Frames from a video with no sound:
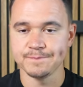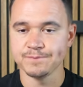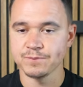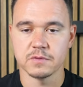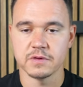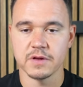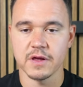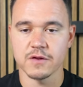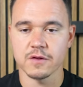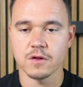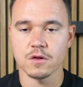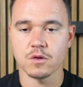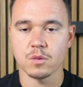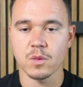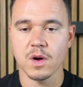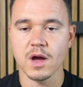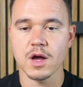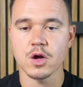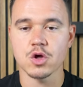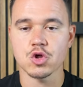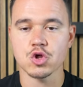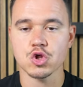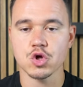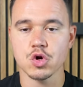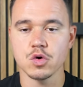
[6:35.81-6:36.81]
This is why
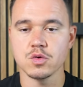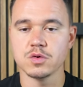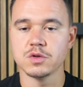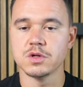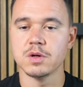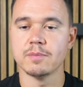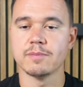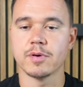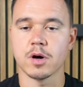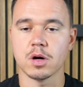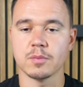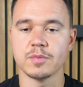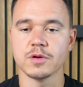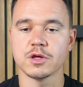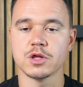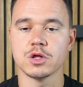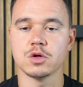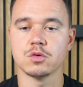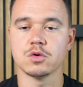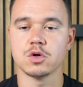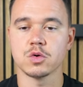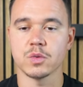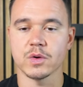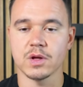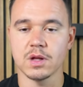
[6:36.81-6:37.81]
I showed the barbecue
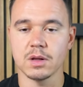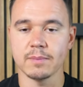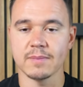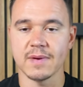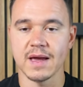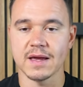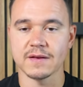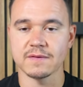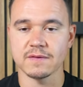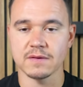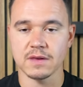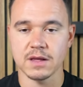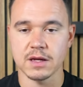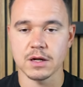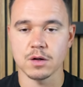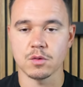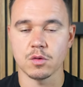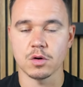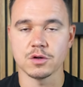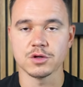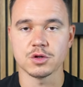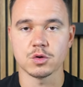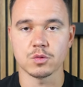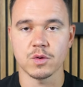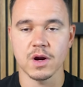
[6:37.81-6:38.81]
grill mat here
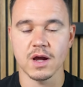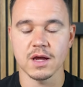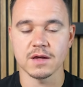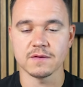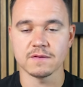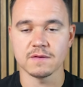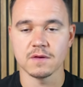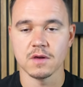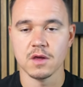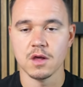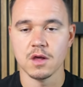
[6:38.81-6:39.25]
on the right,